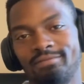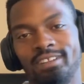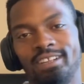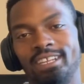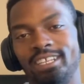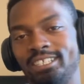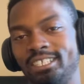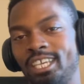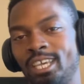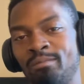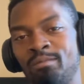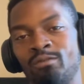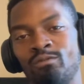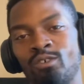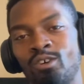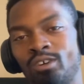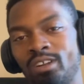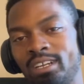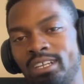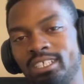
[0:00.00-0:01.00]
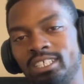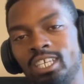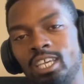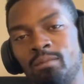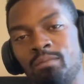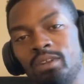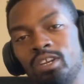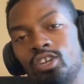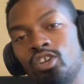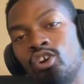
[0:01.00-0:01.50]
Let's keep it rolling. Let's
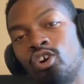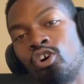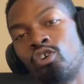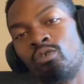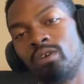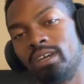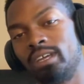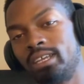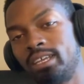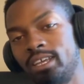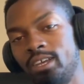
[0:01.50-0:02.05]
keep it going.